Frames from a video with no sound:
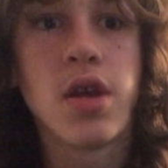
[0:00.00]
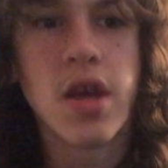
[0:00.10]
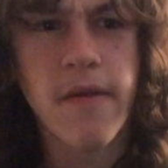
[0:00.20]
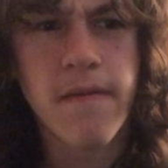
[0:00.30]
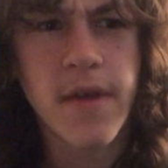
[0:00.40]

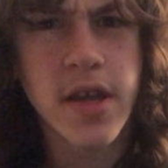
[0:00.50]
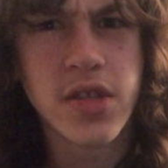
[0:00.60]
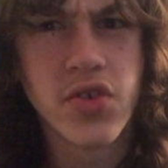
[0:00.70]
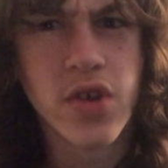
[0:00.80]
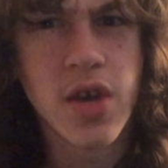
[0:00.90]
If I can
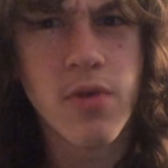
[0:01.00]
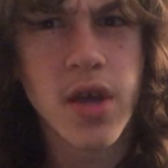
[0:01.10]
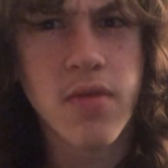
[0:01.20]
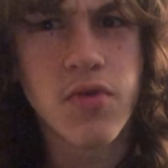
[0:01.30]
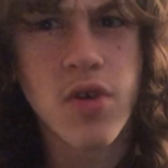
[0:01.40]
still get
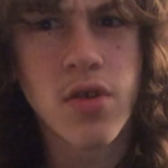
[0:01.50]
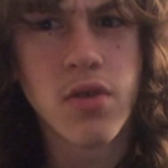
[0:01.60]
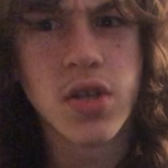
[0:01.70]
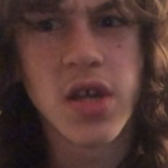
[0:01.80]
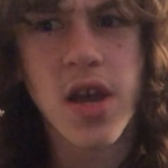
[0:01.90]
YF
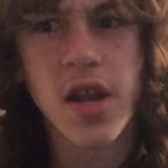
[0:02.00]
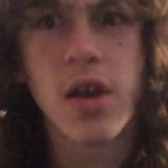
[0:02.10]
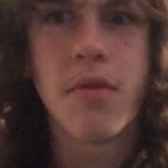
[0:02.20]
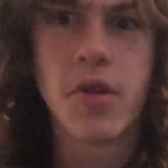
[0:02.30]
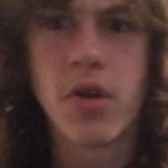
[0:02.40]
200s, they kind of
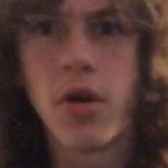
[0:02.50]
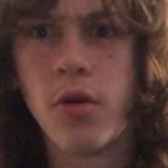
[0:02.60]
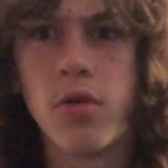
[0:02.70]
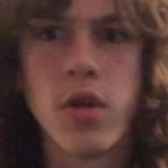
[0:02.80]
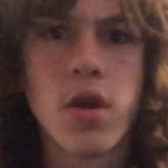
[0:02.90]
come and
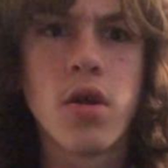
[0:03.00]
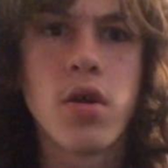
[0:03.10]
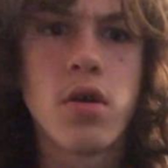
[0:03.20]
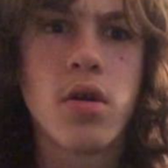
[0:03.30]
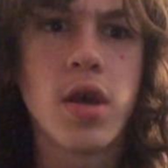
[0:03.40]
go.
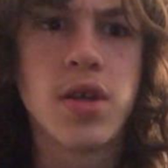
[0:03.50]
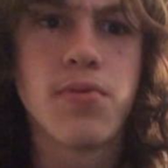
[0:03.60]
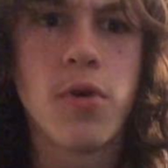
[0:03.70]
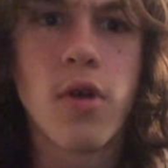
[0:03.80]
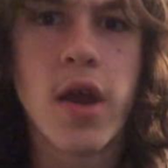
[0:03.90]
As
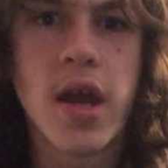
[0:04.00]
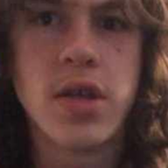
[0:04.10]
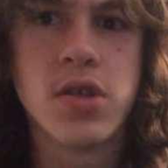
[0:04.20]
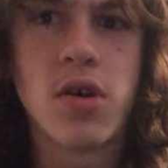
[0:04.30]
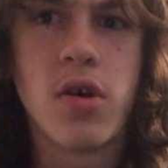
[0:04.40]
far
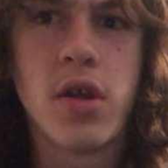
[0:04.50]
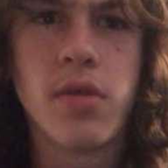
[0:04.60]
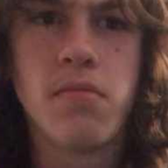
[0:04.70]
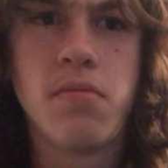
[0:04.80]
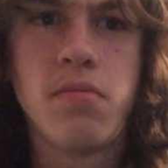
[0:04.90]
as
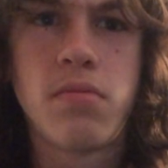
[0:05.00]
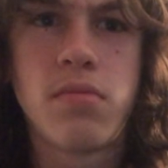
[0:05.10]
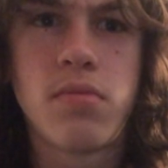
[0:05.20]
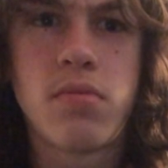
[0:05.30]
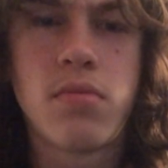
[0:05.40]
on
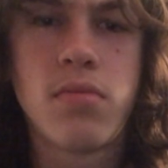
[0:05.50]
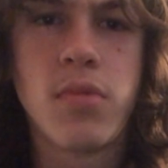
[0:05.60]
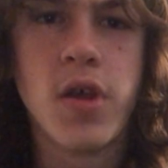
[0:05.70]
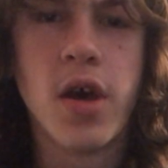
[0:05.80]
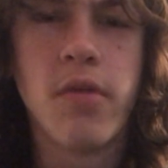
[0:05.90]

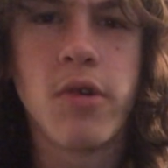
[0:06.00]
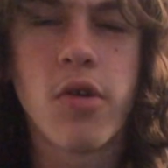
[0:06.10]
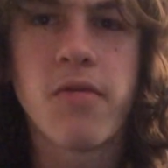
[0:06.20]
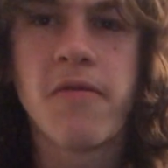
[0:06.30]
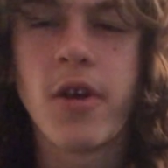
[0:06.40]

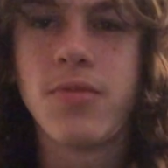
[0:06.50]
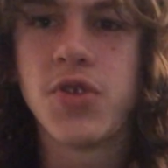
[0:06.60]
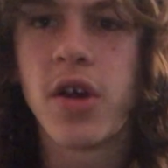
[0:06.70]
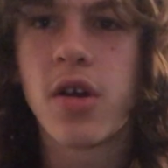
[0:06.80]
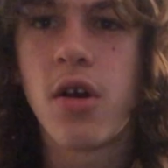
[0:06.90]

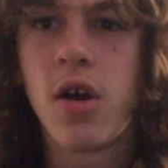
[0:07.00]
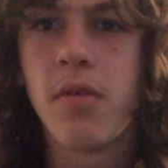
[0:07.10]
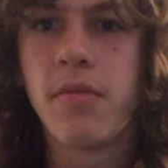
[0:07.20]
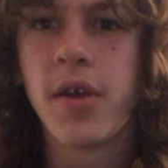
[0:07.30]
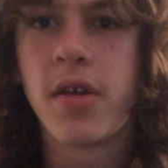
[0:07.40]

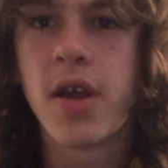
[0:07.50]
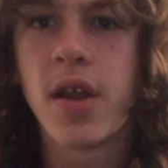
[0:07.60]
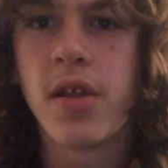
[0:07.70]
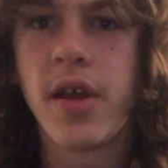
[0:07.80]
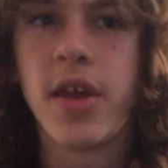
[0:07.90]
yardinflatables.com, they
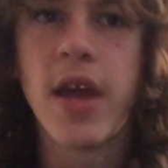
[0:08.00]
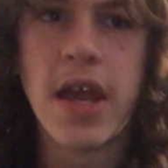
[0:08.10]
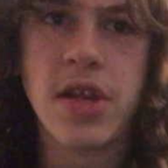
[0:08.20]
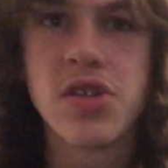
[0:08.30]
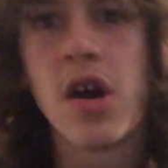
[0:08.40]
kind of
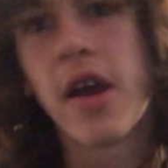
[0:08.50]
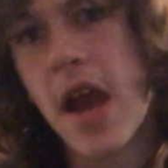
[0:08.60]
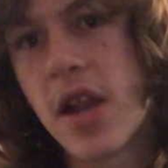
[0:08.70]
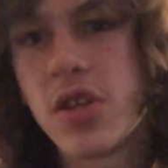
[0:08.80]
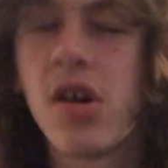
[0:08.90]
in stock,
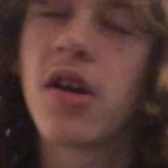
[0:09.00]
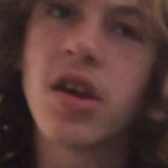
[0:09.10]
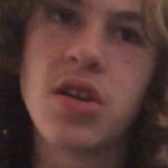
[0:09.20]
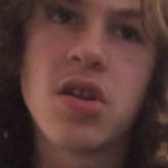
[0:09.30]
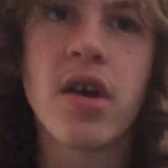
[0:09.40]
out of stock,
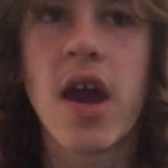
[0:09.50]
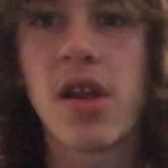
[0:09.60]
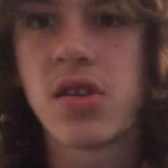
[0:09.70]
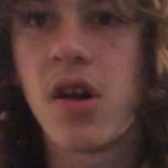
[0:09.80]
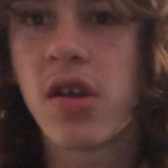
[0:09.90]
in stock, out
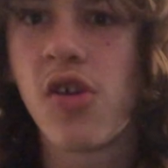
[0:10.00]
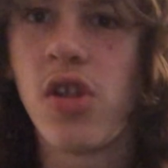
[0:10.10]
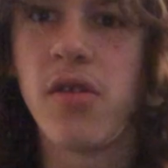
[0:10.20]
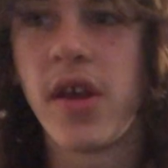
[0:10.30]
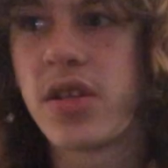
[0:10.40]
of stock. They
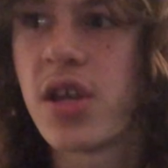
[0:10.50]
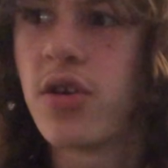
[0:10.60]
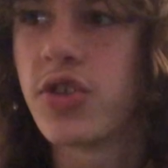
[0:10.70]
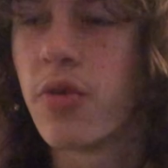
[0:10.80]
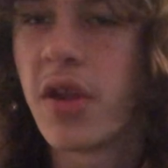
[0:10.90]
only
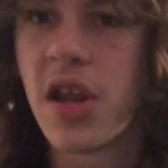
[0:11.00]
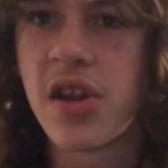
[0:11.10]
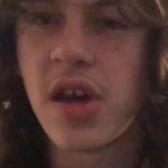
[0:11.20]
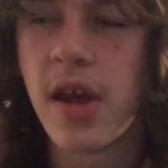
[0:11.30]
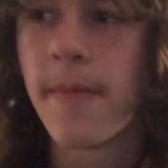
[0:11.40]
sell so many at a
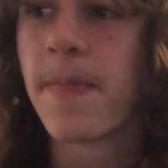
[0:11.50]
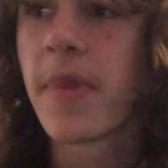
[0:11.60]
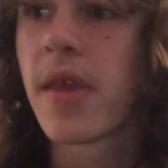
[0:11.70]
time.